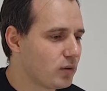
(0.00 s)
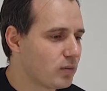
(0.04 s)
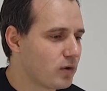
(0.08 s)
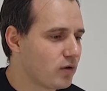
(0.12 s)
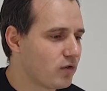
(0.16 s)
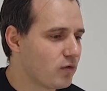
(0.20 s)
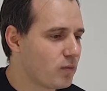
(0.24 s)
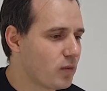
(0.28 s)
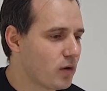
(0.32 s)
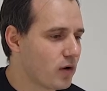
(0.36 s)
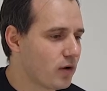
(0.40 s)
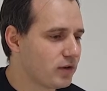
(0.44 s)

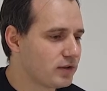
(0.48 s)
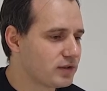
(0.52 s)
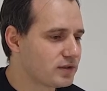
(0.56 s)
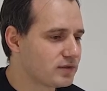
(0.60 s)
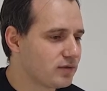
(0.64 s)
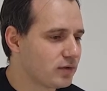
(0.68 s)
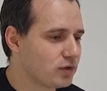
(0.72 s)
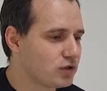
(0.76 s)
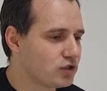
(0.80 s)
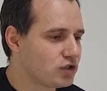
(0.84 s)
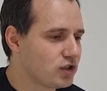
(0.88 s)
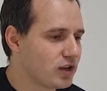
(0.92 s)
of points
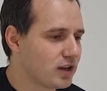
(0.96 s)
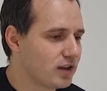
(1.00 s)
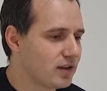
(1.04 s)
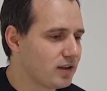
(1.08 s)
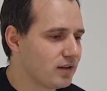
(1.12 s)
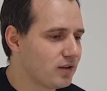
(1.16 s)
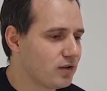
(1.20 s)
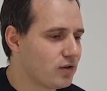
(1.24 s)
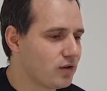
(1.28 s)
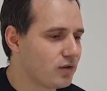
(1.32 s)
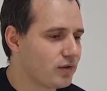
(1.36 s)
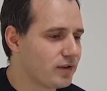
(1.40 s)
for
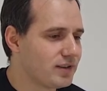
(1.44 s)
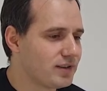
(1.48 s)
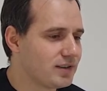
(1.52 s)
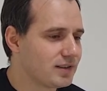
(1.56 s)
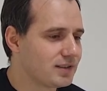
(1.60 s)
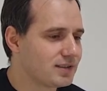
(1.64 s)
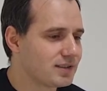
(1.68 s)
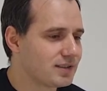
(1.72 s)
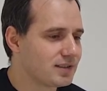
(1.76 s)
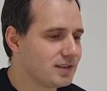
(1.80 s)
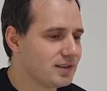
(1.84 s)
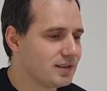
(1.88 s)
checking your
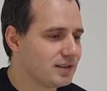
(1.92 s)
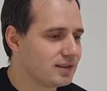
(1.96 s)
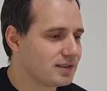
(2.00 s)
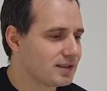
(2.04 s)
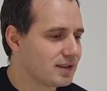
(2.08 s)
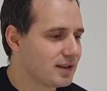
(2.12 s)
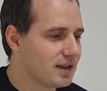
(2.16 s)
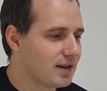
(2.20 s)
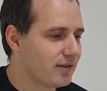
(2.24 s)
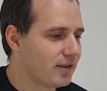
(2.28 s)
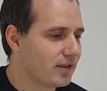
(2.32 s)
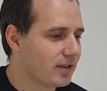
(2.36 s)
reading skills
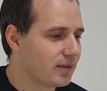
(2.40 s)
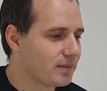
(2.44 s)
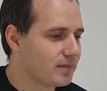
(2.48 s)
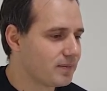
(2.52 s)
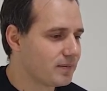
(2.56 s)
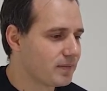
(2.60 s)
level.